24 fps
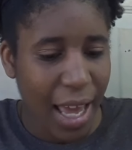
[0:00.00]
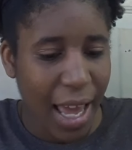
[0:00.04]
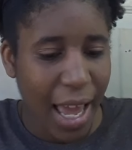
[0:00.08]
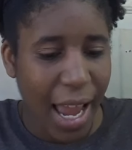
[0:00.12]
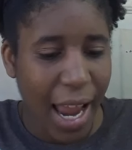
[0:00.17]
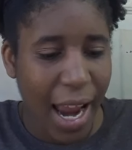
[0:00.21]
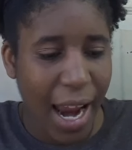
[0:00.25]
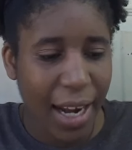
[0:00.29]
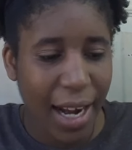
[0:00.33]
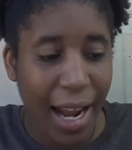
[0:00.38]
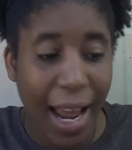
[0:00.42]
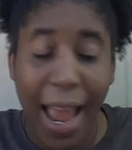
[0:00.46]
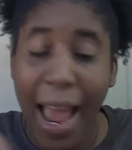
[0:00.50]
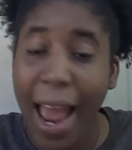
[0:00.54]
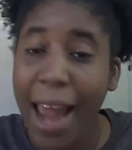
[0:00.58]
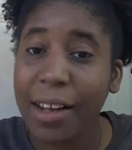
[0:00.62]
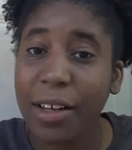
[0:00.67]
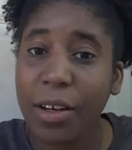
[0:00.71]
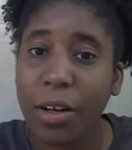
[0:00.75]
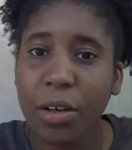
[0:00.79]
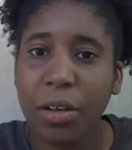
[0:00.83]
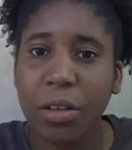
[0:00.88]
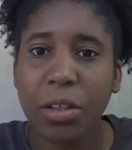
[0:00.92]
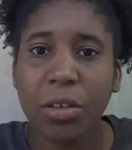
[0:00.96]
And I had to
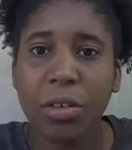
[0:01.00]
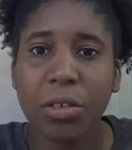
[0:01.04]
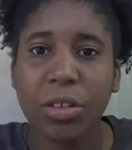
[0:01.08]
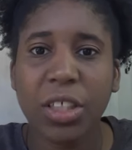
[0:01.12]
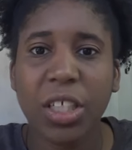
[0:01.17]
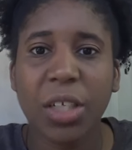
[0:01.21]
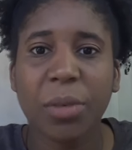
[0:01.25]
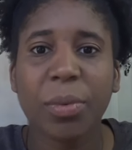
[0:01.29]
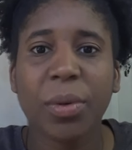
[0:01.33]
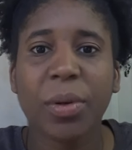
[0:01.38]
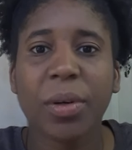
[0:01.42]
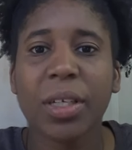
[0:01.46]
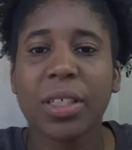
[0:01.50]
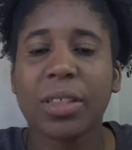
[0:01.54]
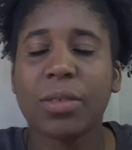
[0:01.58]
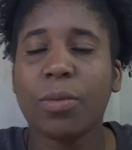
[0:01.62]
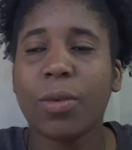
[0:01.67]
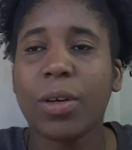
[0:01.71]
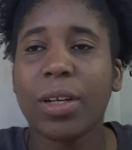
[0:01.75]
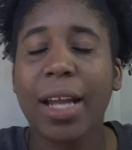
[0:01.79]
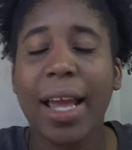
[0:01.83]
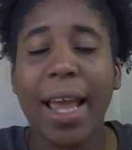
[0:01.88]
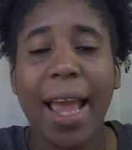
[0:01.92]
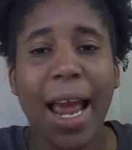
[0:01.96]
go a little deeper because,
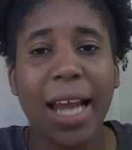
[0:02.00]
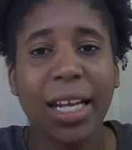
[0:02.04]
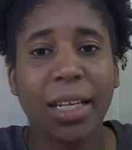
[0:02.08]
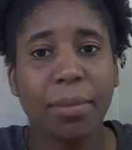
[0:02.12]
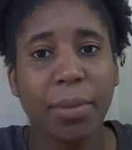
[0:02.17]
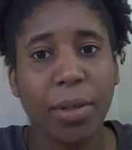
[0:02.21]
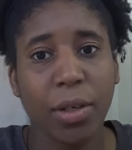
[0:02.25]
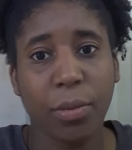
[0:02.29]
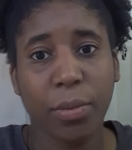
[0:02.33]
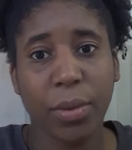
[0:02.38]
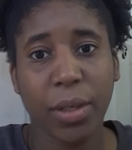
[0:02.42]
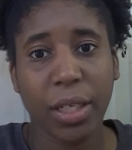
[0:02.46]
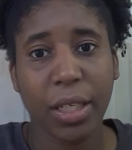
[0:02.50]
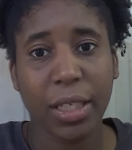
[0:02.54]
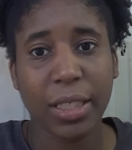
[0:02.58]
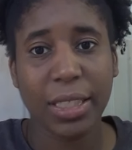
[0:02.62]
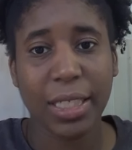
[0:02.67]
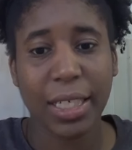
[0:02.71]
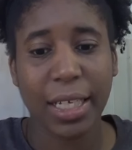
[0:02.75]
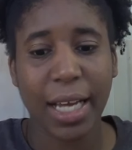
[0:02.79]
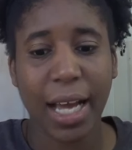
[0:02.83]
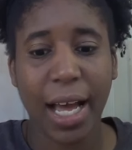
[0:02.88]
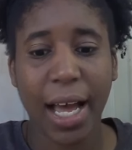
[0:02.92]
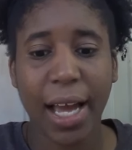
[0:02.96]
one, I had to be obedient
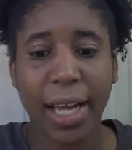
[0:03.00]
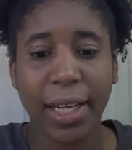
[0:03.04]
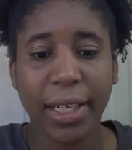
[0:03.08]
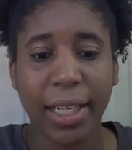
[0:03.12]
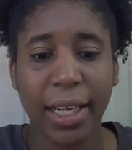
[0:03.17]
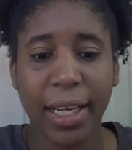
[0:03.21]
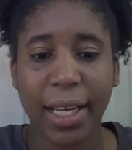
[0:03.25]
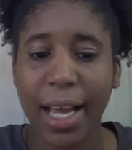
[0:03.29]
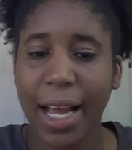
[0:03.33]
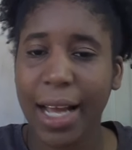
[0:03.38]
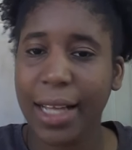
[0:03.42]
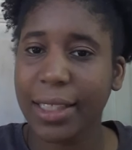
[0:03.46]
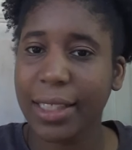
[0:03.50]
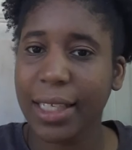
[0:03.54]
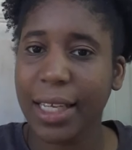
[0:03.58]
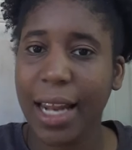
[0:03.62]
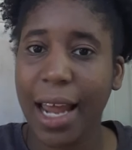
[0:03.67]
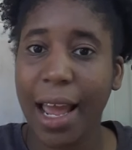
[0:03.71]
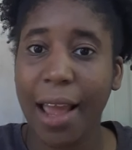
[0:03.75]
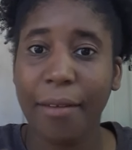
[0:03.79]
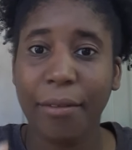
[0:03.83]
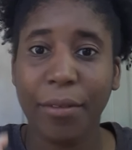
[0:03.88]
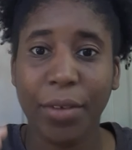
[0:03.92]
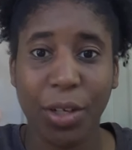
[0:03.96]
to God. And
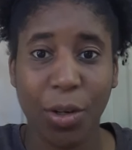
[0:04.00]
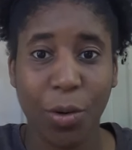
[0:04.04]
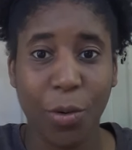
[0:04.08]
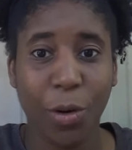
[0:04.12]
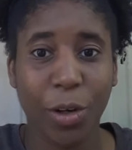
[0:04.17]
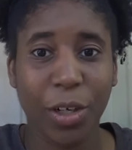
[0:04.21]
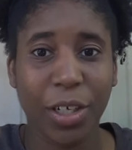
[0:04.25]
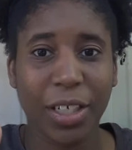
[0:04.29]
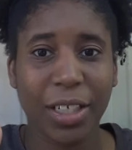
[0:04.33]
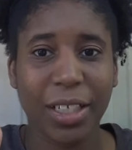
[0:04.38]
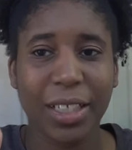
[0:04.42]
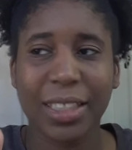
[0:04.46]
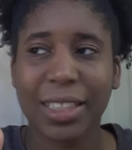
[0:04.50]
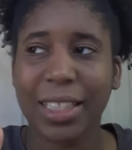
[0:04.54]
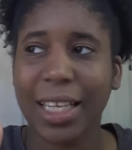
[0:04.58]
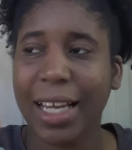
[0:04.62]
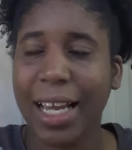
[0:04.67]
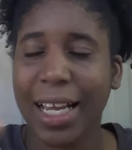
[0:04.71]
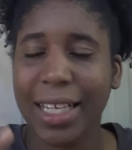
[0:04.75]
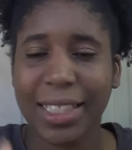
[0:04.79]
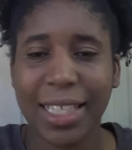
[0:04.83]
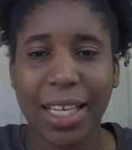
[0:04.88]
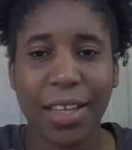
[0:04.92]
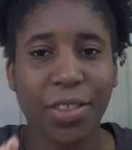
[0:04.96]
I recorded this, like
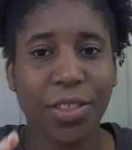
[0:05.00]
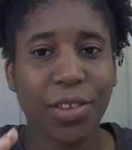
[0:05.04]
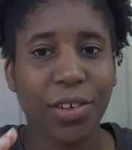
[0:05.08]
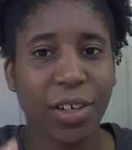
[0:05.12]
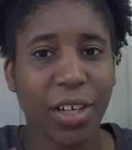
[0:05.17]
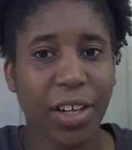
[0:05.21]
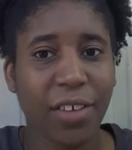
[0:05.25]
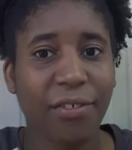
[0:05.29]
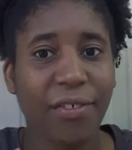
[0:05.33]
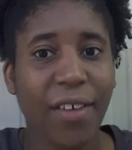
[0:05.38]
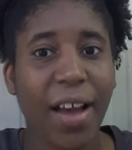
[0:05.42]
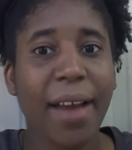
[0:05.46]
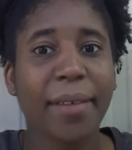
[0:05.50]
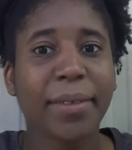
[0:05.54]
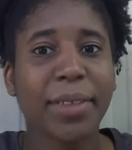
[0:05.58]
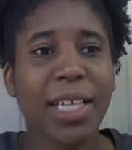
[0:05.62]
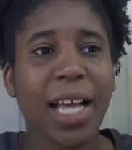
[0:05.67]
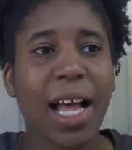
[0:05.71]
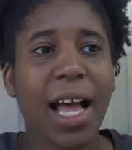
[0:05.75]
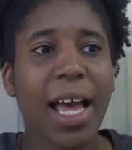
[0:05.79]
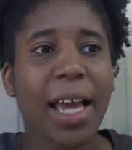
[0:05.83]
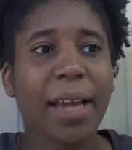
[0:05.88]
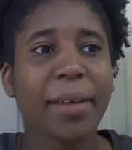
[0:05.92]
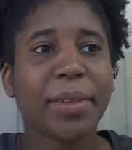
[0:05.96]
I said, 35
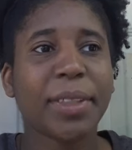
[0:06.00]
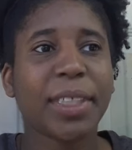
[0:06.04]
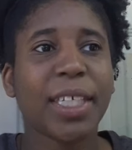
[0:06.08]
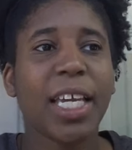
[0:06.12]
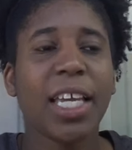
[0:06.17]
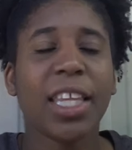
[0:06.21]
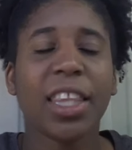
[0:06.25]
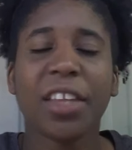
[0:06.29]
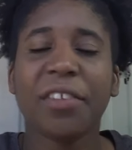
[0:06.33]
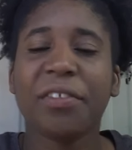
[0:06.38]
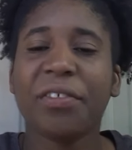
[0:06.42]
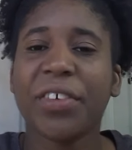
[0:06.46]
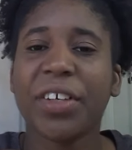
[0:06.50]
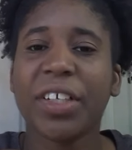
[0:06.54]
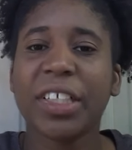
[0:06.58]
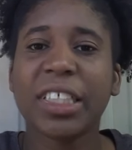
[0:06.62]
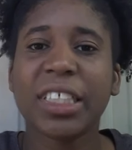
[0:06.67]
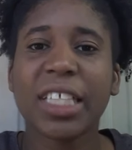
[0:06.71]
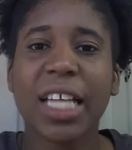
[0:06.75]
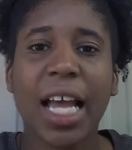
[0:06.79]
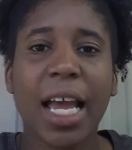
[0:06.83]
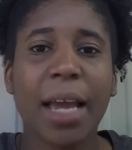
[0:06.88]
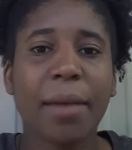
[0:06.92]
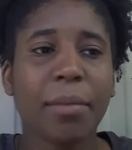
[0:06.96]
times. The first
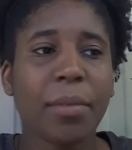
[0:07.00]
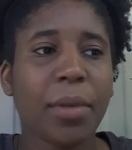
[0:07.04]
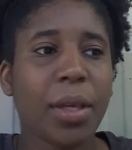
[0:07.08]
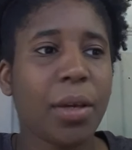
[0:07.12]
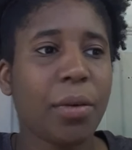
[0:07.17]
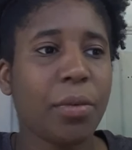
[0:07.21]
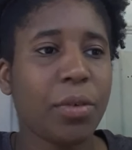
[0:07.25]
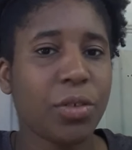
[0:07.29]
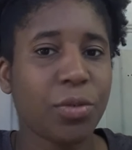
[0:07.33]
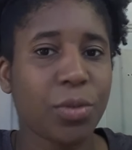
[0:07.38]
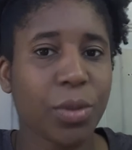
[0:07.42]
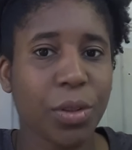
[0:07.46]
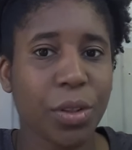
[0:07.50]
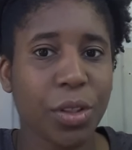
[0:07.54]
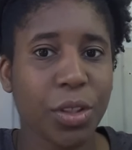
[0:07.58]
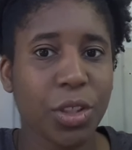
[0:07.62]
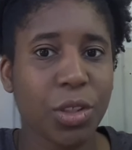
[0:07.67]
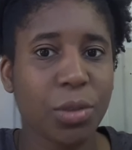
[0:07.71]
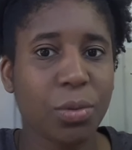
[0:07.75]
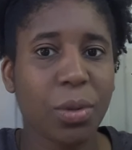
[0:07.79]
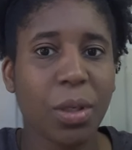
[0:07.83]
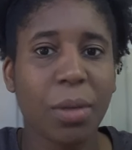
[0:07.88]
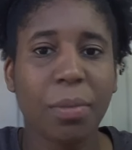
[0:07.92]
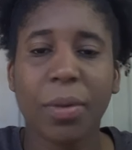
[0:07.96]
time, it was very
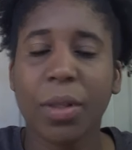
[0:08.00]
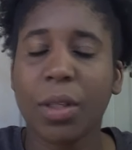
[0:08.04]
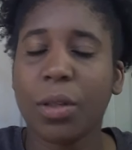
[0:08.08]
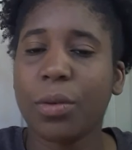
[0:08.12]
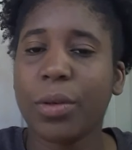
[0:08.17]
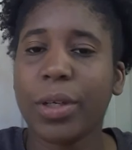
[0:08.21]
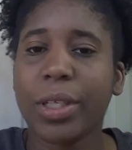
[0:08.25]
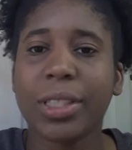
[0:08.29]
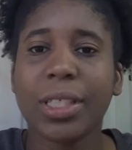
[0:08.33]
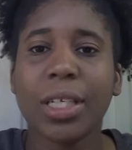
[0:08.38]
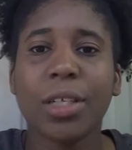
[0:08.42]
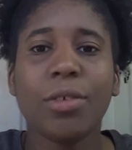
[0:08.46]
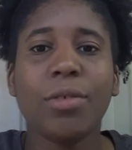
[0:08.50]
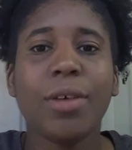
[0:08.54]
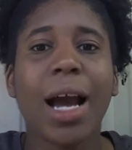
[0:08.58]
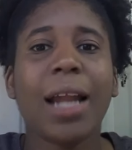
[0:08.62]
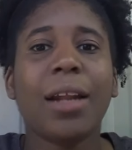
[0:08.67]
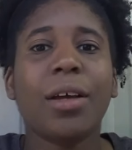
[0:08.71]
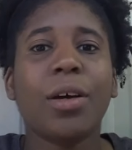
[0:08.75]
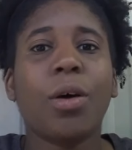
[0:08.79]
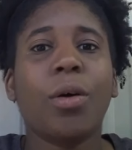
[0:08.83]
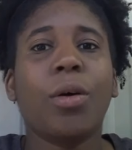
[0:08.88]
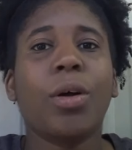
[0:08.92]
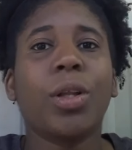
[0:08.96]
sweet. But the Lord said, you got
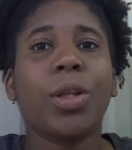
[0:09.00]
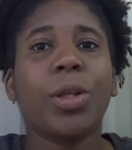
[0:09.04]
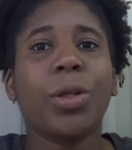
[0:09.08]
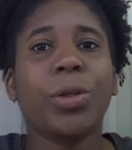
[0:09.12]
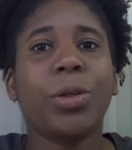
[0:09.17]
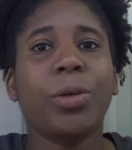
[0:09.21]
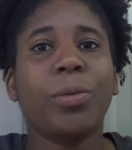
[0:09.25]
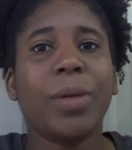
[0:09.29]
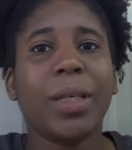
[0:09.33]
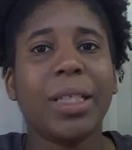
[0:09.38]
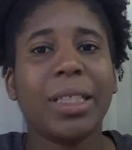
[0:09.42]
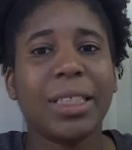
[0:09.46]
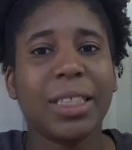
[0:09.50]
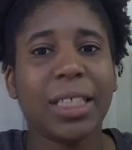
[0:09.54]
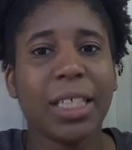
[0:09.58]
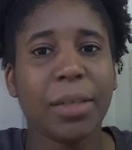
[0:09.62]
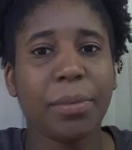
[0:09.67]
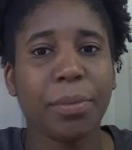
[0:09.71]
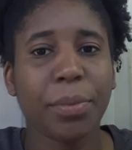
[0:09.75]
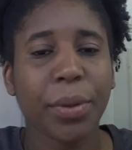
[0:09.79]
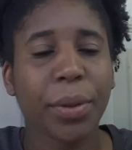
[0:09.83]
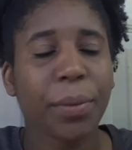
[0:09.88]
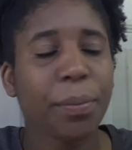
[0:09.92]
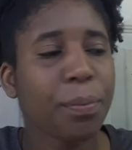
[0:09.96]
to go a little bit
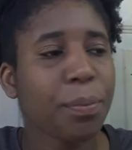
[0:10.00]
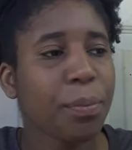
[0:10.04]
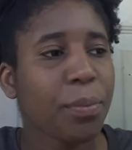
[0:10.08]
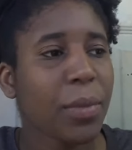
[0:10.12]
deeper.